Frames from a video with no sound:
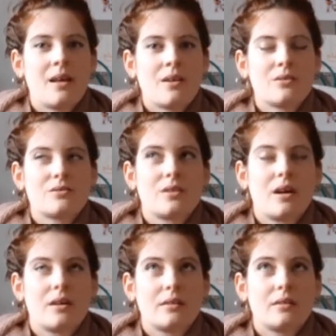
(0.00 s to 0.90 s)

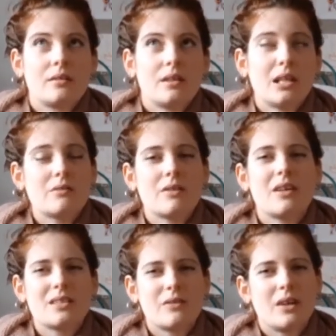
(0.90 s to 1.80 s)
So even if it
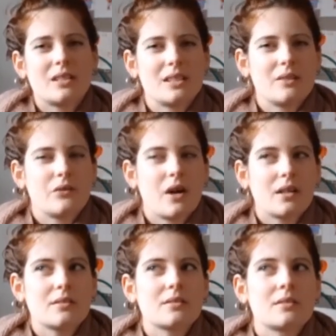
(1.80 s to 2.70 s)
is a very dear friend,